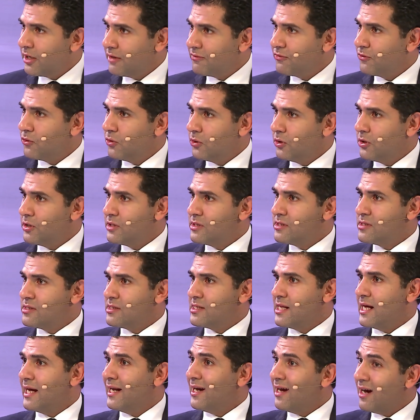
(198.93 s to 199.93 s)
of course,
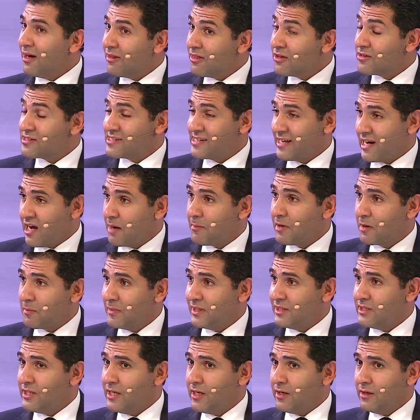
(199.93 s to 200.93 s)
than other ceramic
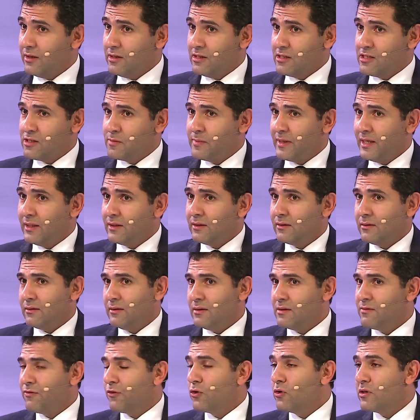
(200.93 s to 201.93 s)
materials, but
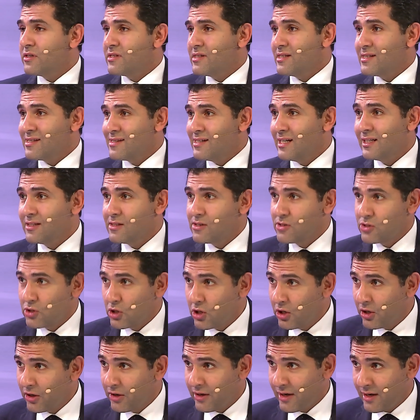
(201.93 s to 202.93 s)
of course it's not
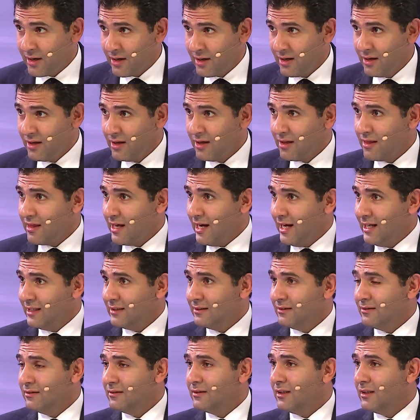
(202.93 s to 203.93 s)
stronger than